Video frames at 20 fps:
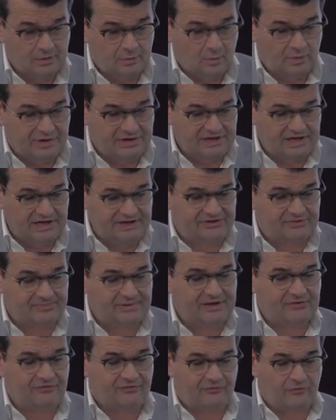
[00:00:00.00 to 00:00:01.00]
we need to
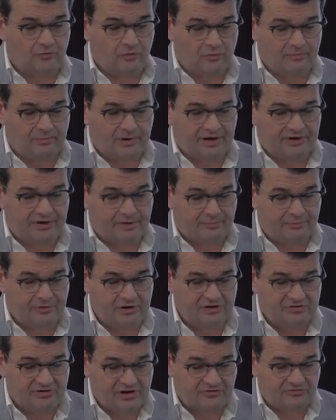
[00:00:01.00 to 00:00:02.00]
be informed by an
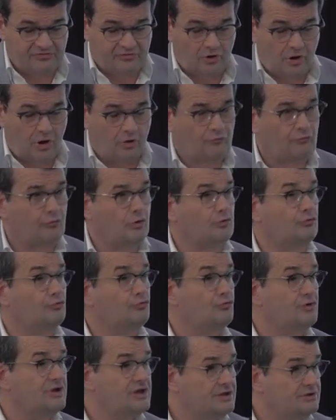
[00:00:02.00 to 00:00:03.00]
appreciation of what
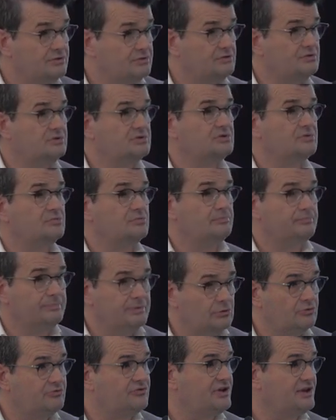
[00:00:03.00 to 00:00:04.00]
real
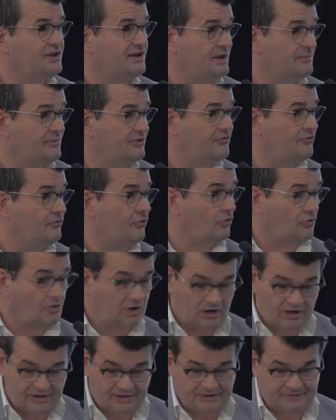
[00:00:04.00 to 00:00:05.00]
built-in limits look
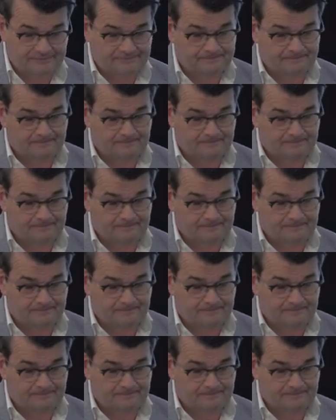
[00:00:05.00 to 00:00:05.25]
like.